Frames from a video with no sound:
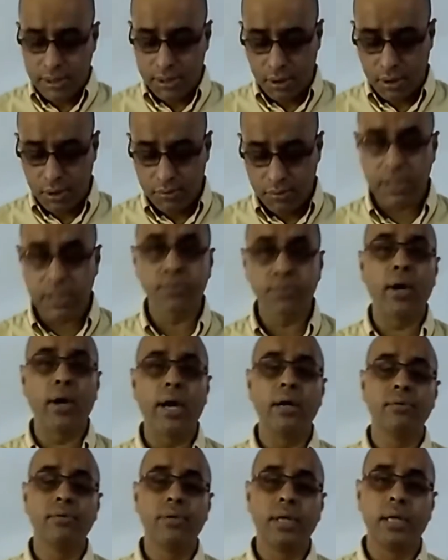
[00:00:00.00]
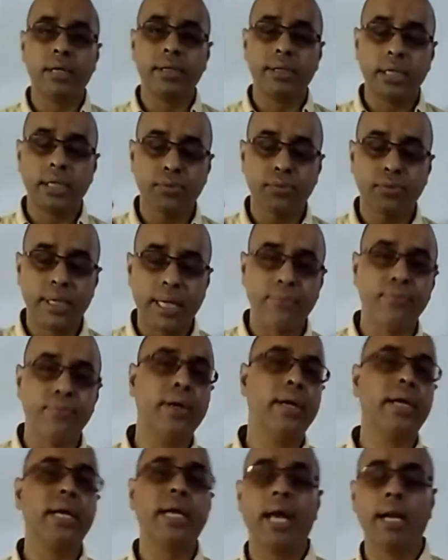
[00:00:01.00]
So this will
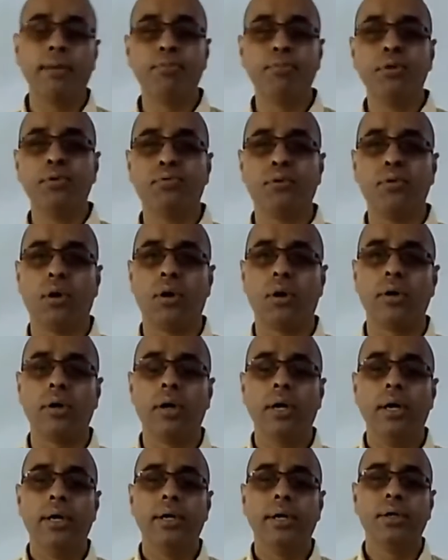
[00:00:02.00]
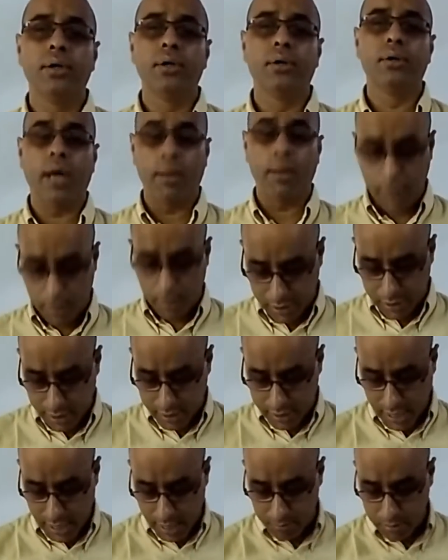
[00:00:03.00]
definitely help you for your upcoming
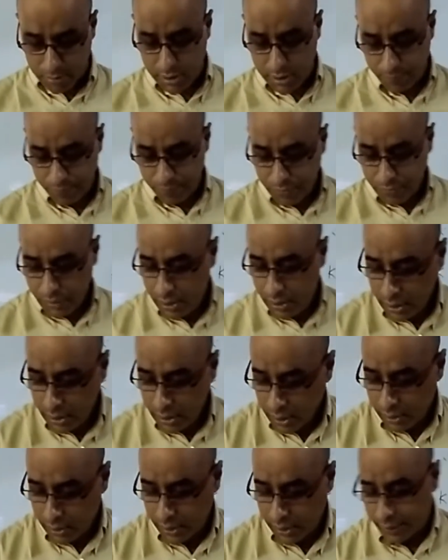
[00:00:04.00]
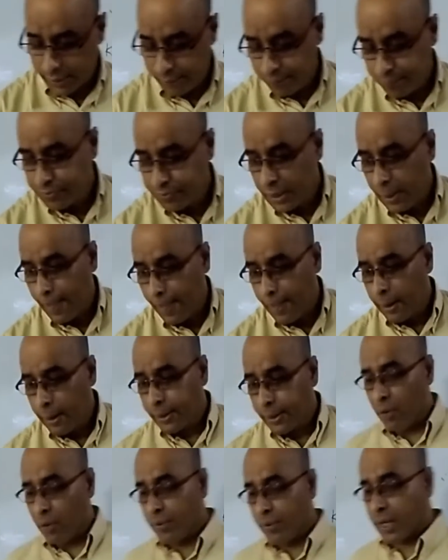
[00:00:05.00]
exams. Okay.
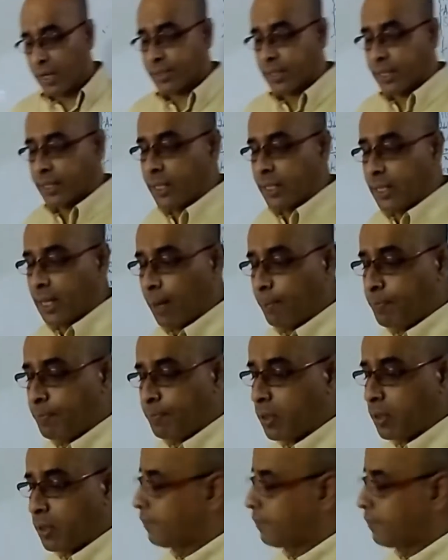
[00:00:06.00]
Now we are taking up